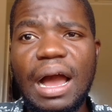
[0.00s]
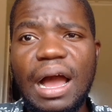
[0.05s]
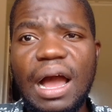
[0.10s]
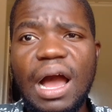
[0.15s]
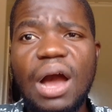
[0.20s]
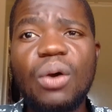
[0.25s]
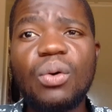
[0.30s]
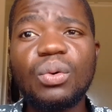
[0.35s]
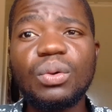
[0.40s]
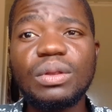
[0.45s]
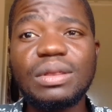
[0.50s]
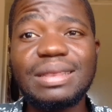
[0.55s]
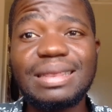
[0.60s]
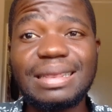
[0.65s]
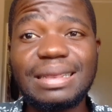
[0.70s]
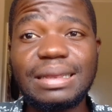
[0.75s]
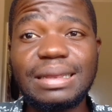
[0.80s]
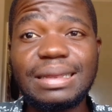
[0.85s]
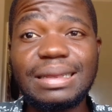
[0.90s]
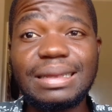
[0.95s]
I would
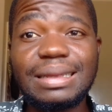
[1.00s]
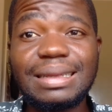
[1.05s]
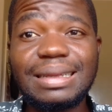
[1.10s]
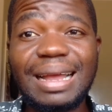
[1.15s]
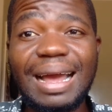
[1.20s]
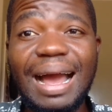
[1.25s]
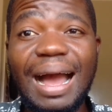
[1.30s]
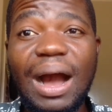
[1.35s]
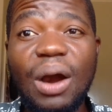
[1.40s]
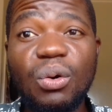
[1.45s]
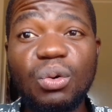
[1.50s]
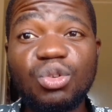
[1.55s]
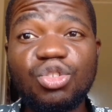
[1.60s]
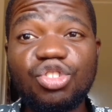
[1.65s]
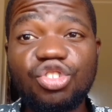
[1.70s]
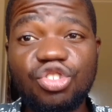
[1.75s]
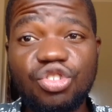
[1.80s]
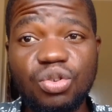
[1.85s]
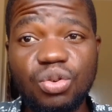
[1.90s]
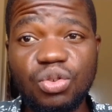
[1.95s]
I would
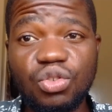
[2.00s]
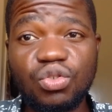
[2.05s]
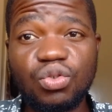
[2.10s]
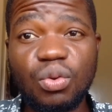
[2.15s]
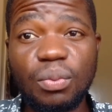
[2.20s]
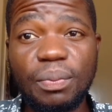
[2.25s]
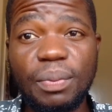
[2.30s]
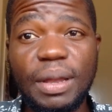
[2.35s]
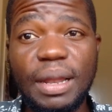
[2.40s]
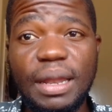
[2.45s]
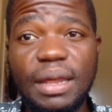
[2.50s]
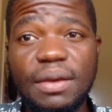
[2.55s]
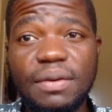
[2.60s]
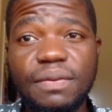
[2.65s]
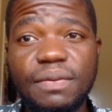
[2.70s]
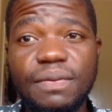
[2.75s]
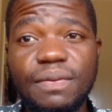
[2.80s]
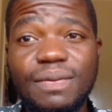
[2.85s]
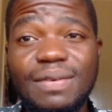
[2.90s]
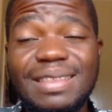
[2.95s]
choose to
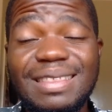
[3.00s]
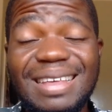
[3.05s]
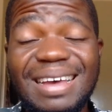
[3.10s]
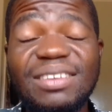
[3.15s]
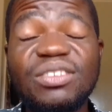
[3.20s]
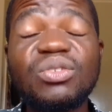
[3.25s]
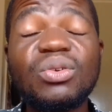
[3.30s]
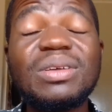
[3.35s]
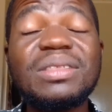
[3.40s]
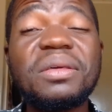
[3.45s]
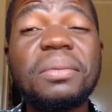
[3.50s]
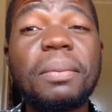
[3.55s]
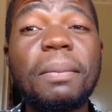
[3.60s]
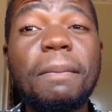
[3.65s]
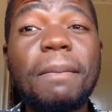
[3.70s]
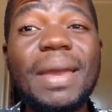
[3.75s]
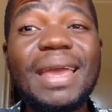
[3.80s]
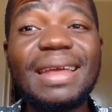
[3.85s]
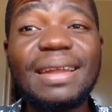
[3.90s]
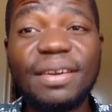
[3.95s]
believe that's not the
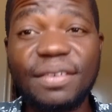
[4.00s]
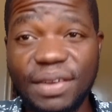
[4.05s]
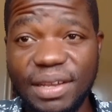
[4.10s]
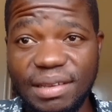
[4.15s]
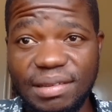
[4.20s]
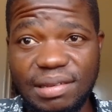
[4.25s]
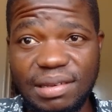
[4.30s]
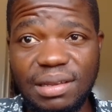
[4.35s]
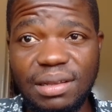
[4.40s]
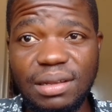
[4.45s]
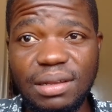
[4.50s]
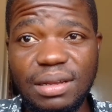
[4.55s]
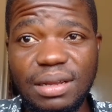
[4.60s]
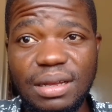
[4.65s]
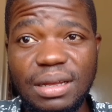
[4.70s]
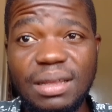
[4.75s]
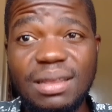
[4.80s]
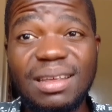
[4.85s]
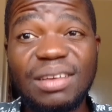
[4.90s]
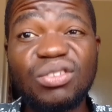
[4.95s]
main reason,
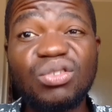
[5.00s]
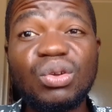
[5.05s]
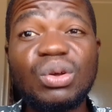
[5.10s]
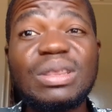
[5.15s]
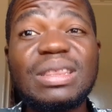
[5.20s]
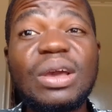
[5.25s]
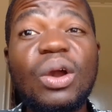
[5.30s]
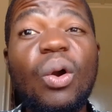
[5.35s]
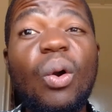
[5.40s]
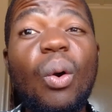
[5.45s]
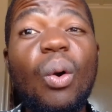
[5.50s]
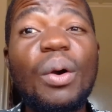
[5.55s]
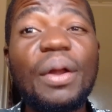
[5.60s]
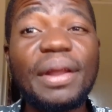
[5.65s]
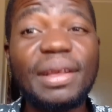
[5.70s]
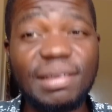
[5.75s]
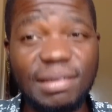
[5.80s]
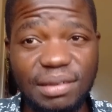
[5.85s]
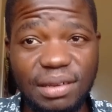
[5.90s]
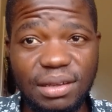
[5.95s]
that's not the core
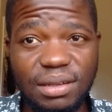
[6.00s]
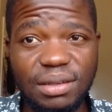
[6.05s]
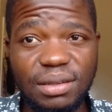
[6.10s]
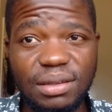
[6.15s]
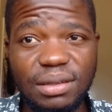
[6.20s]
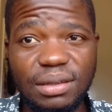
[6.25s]
reason.